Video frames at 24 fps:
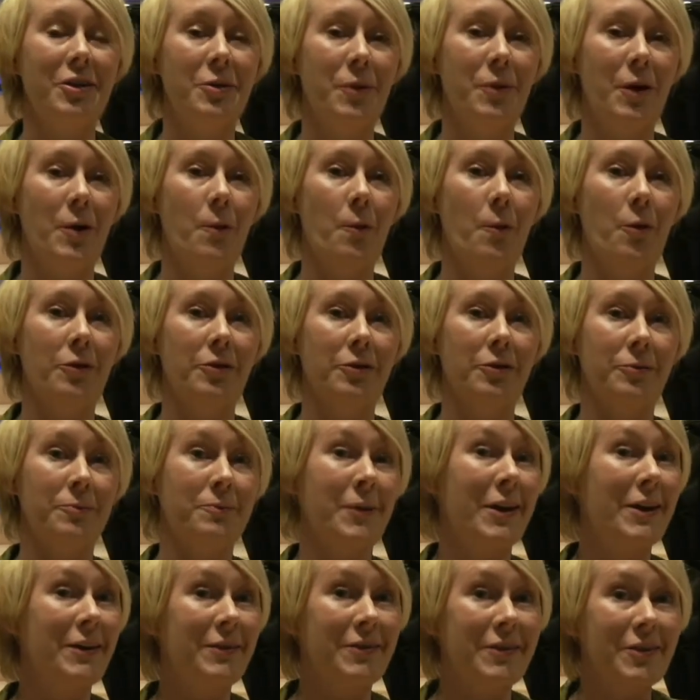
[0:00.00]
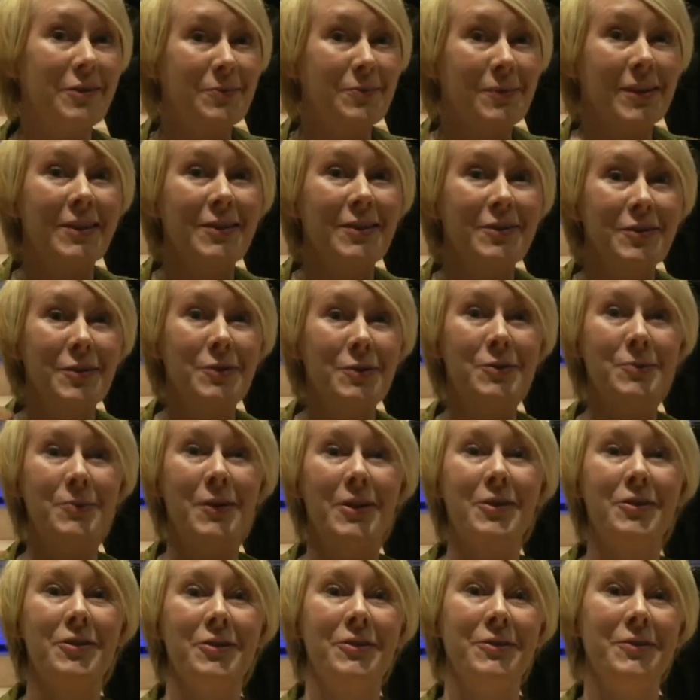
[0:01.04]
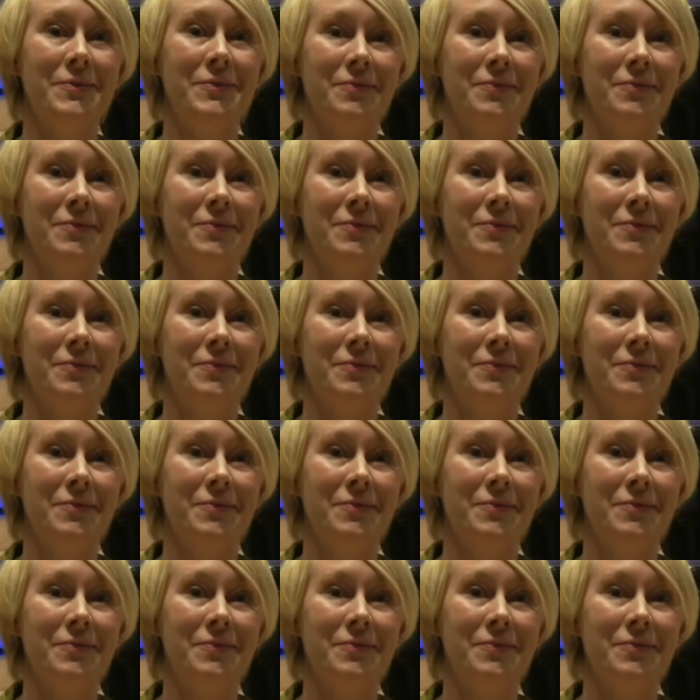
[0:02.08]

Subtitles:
about what makes this place so special.